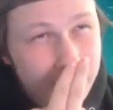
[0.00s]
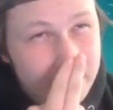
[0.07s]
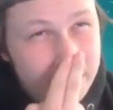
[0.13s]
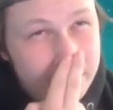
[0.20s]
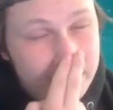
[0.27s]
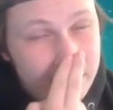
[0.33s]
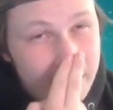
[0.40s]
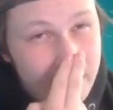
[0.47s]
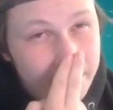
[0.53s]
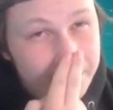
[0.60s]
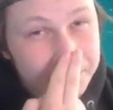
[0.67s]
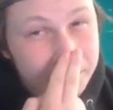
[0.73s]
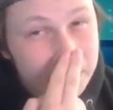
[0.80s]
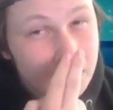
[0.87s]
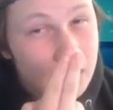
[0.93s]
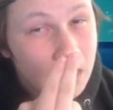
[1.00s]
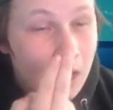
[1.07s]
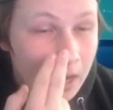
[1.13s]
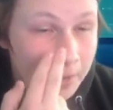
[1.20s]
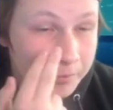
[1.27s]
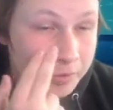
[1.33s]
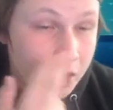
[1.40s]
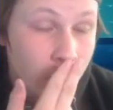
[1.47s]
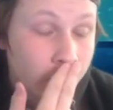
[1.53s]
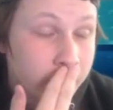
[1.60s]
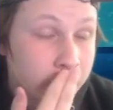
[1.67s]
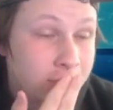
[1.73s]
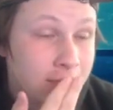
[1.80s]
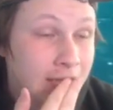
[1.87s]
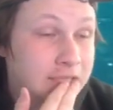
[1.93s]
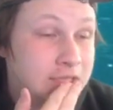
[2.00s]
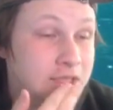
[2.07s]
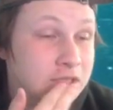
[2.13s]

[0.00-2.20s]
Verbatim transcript: my Zam? Um, no, he was actually